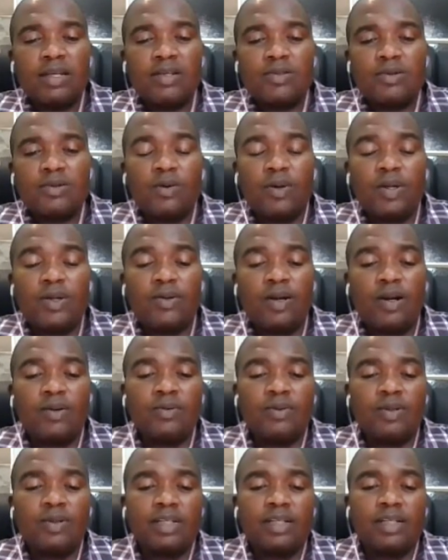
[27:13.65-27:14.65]
So when you are
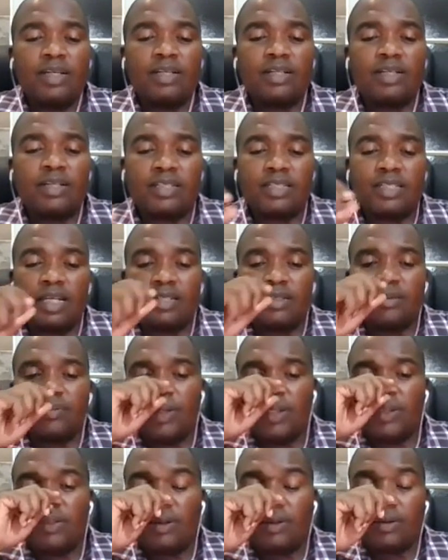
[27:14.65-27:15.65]
looking at research
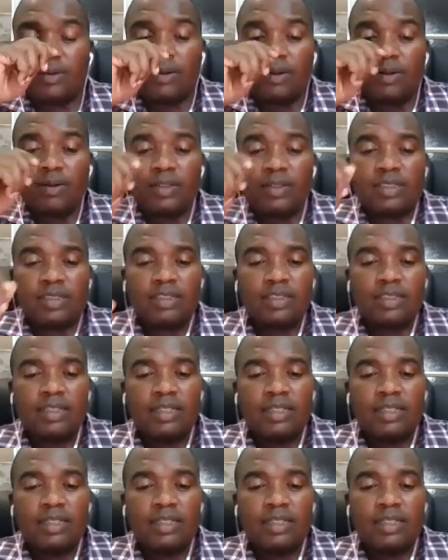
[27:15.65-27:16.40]
methodology,